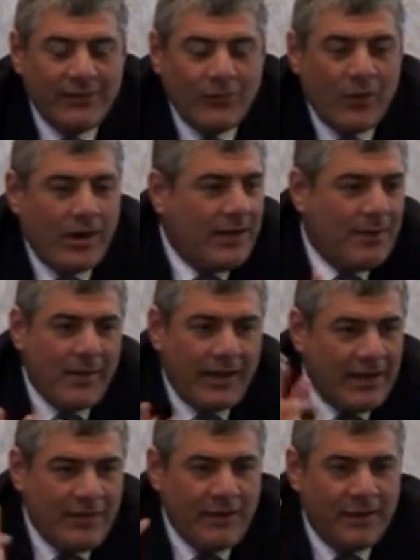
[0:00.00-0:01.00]
What am
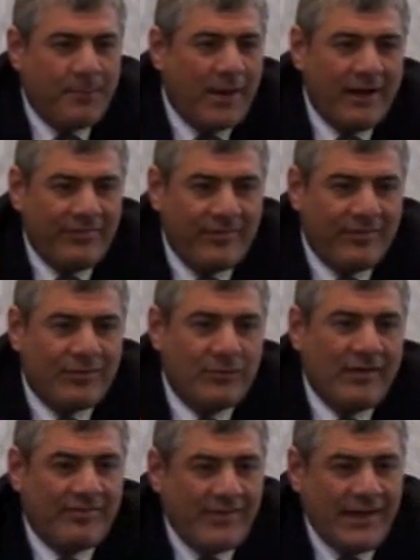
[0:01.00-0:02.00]
I giving prices
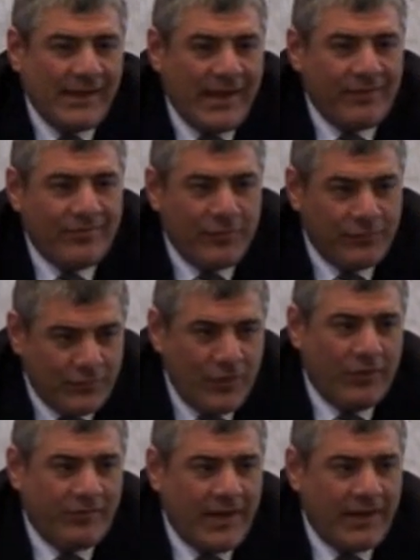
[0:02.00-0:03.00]
to the sinners? Of
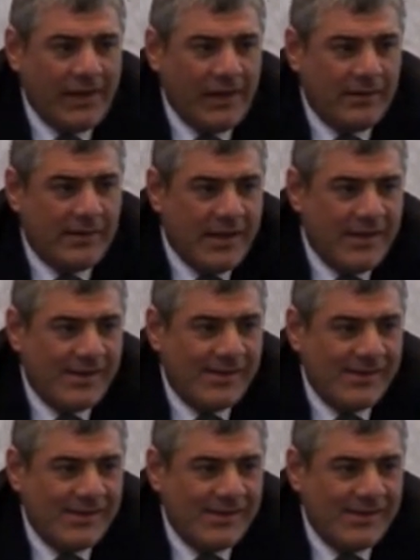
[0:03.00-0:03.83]
course they're guilty.